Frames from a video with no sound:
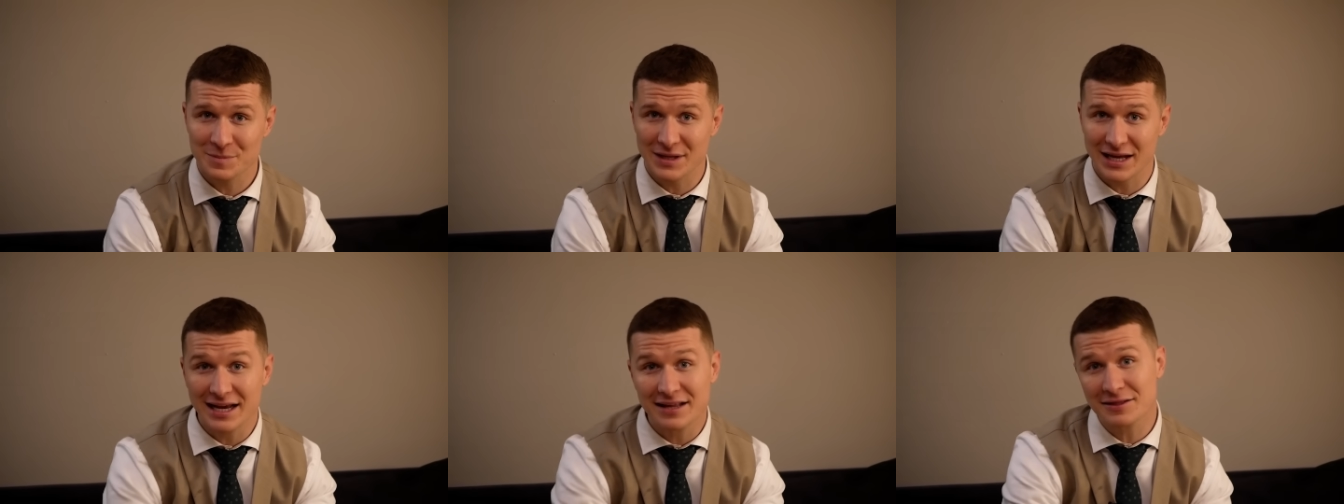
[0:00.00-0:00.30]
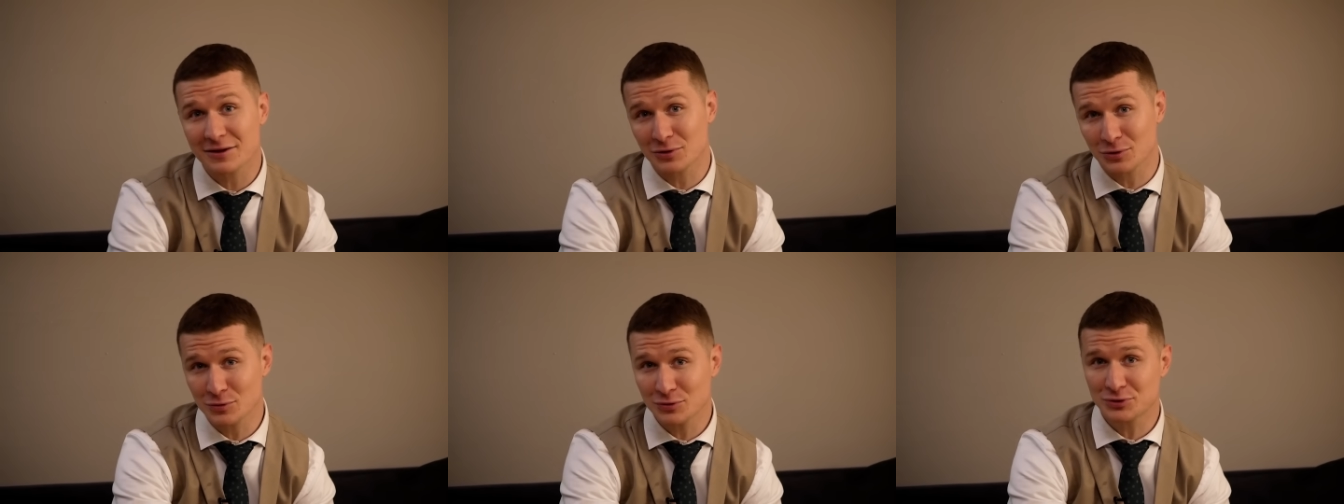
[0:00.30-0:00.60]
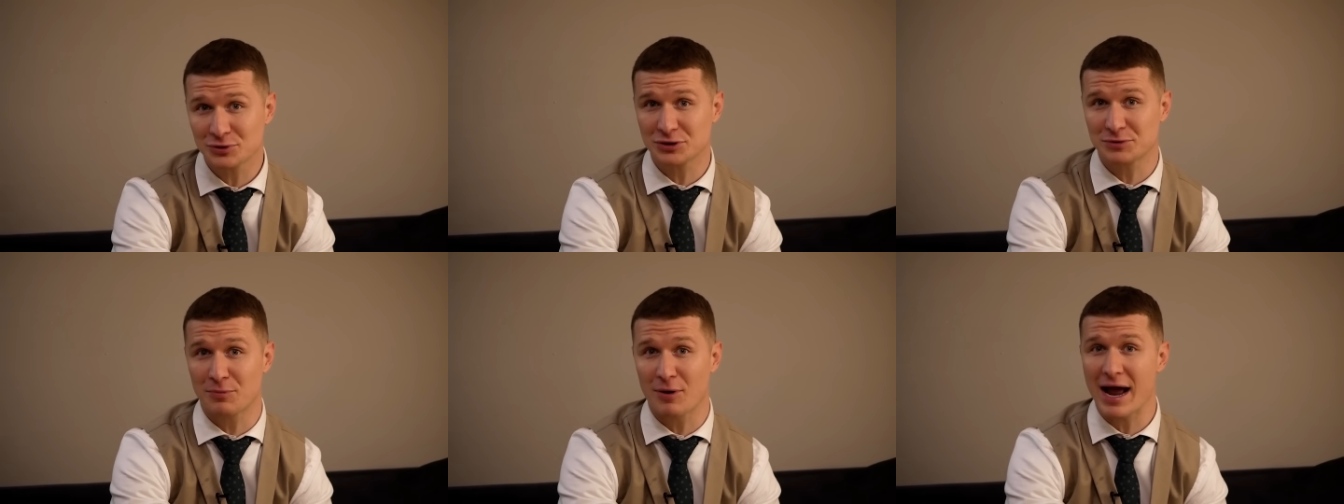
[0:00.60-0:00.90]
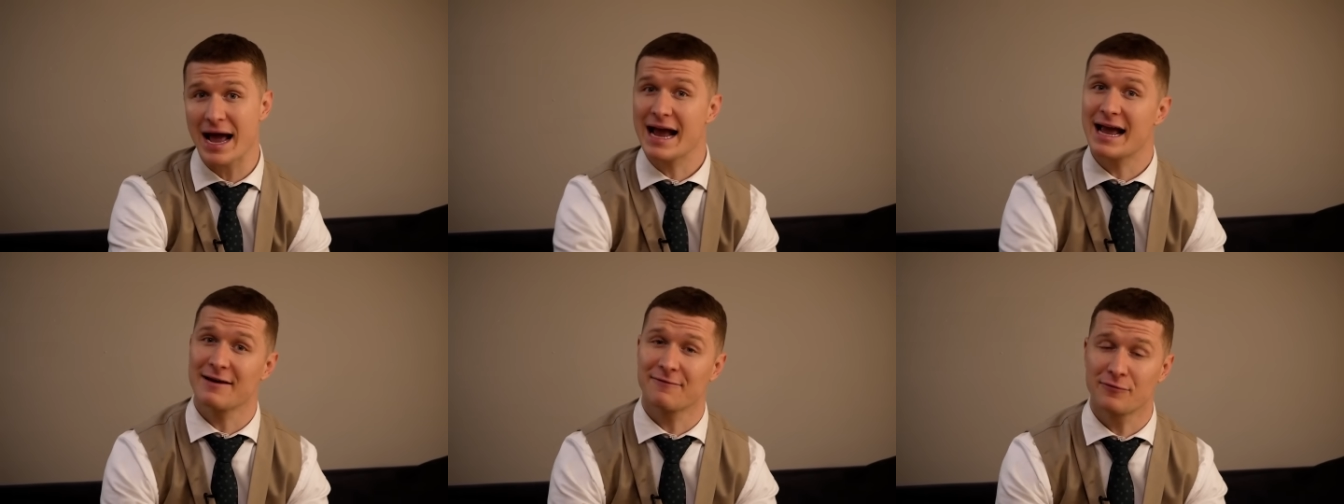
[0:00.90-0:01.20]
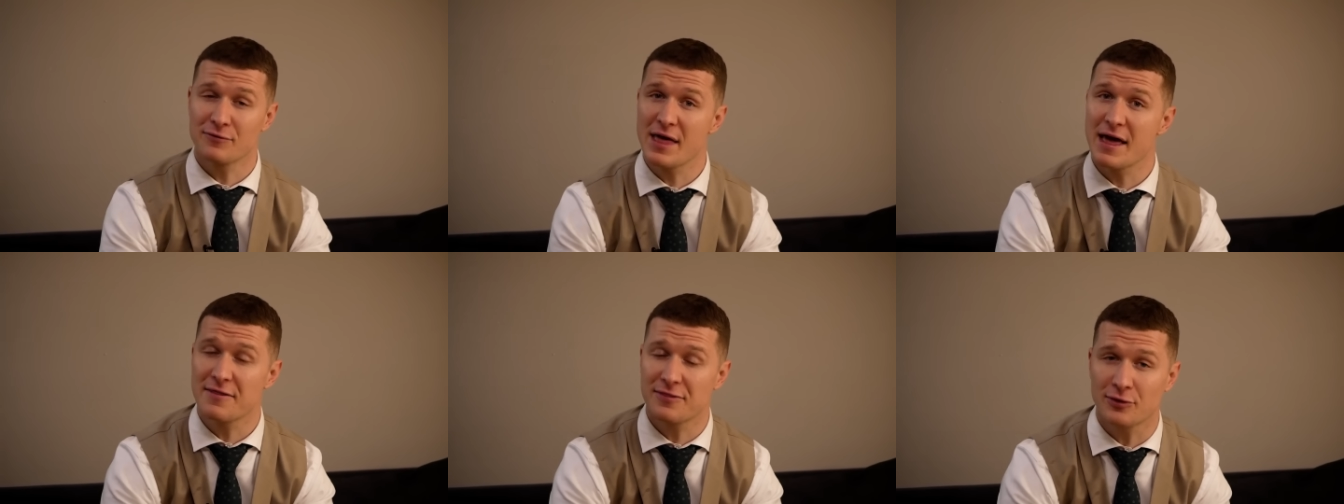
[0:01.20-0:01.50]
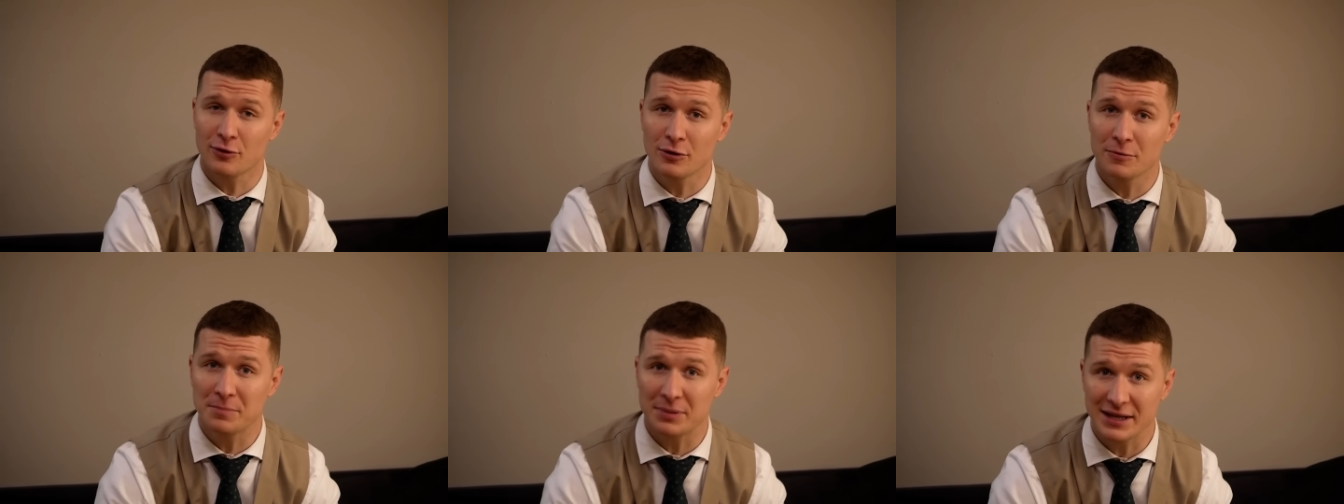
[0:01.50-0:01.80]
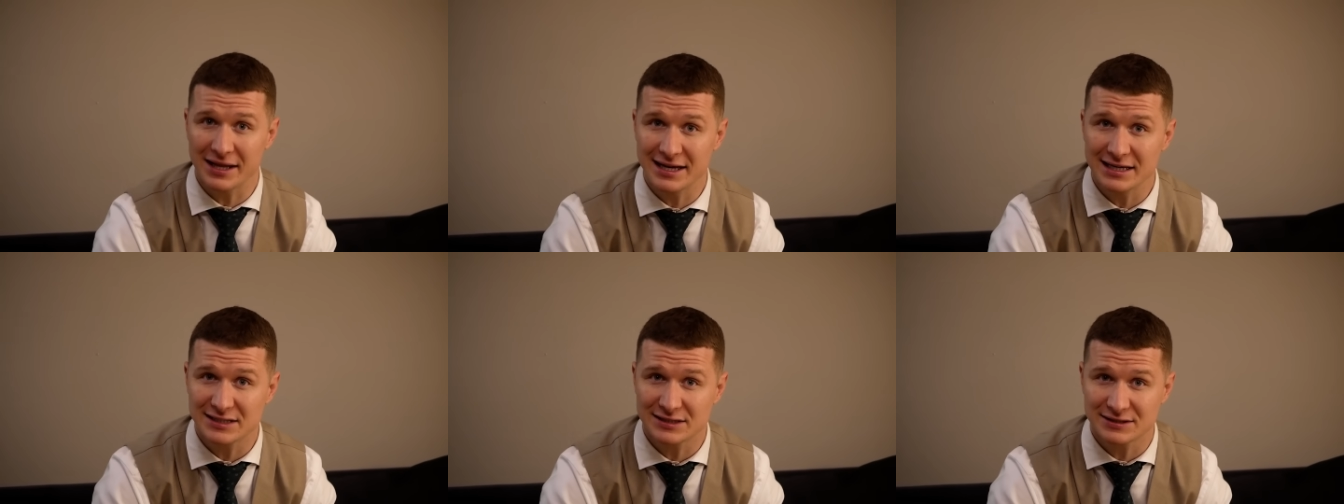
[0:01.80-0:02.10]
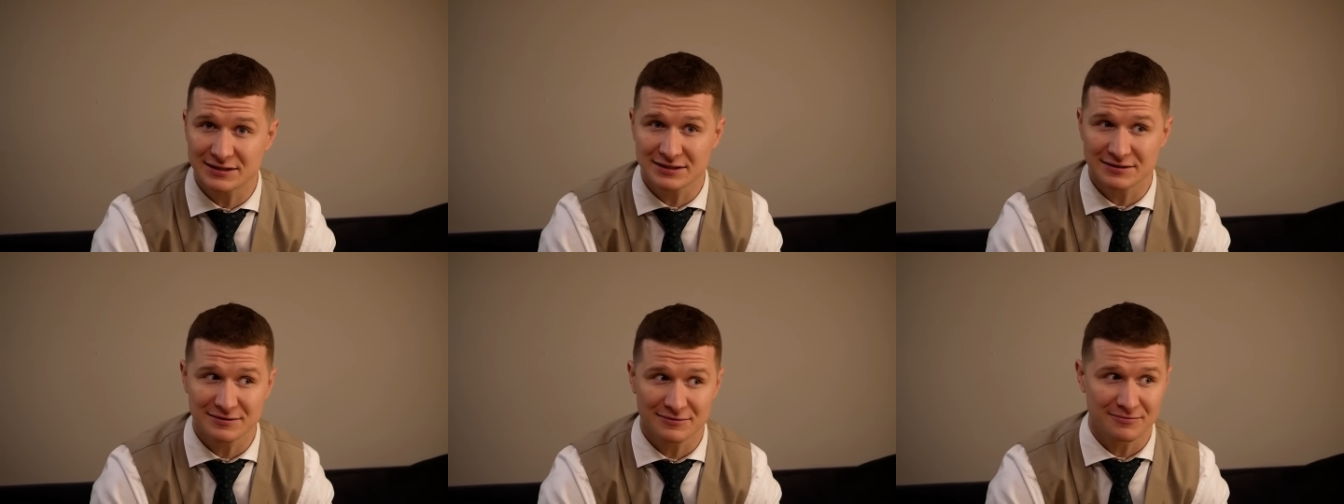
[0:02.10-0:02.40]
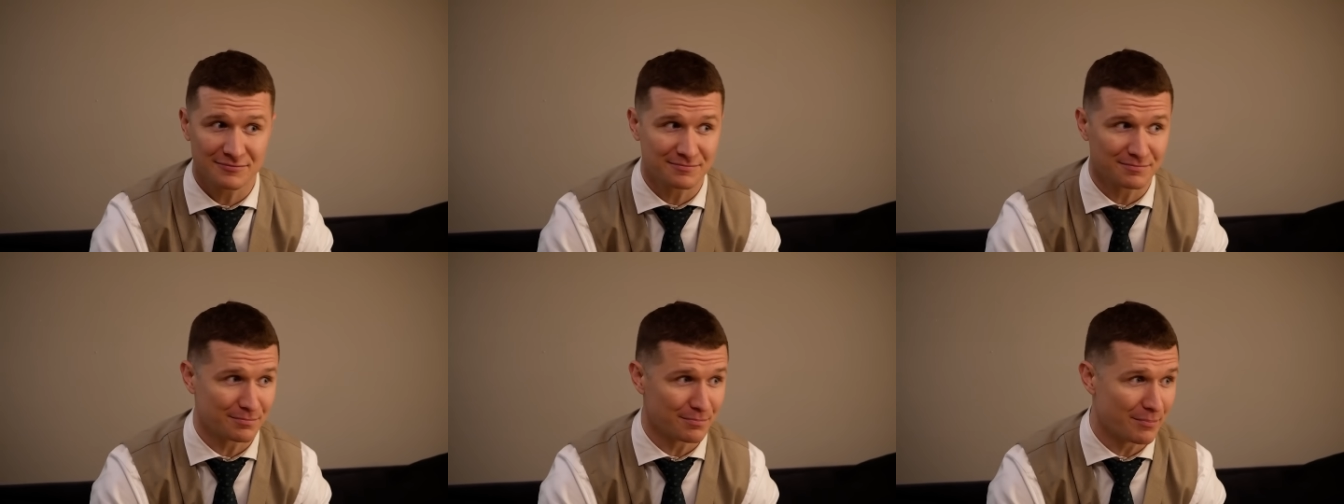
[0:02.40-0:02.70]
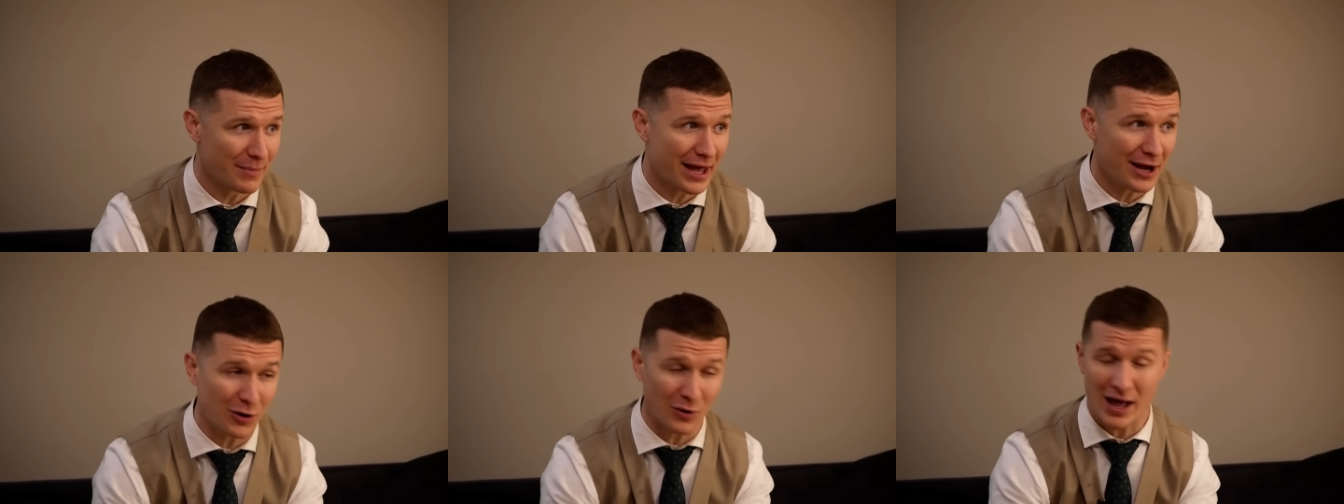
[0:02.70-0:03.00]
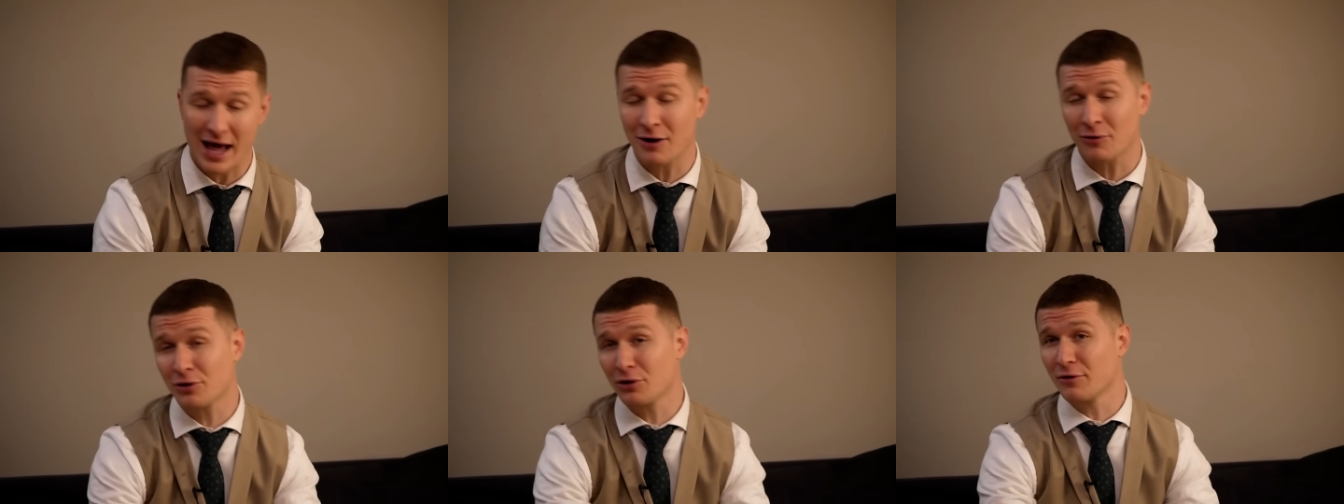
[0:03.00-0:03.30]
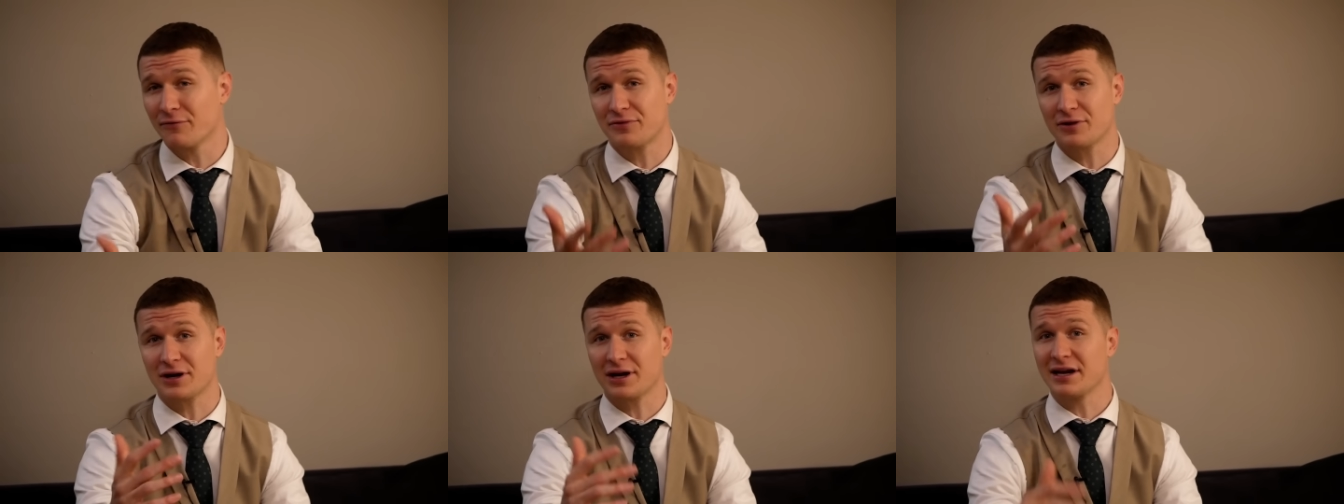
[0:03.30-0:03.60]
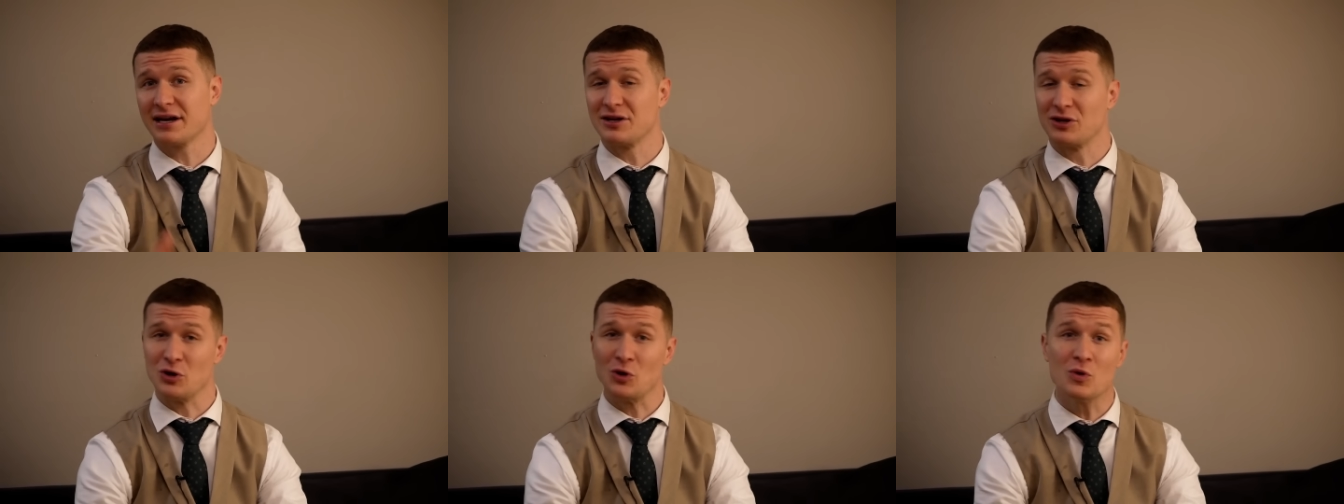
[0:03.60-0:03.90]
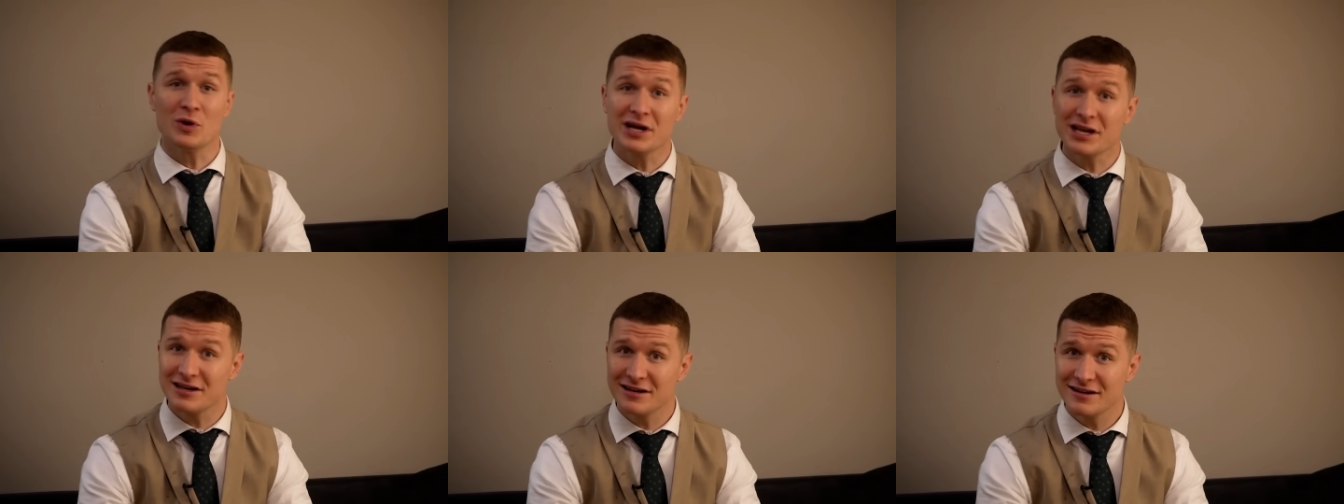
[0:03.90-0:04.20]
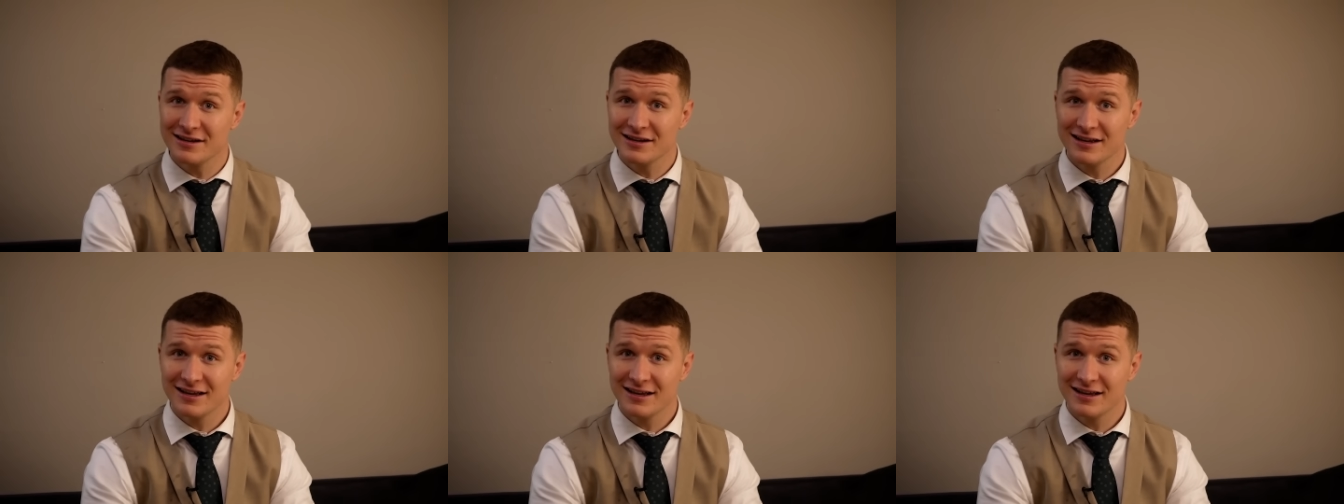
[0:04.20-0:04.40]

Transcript: in the loser's bracket for that third place medal. I don't know if they're gonna do it.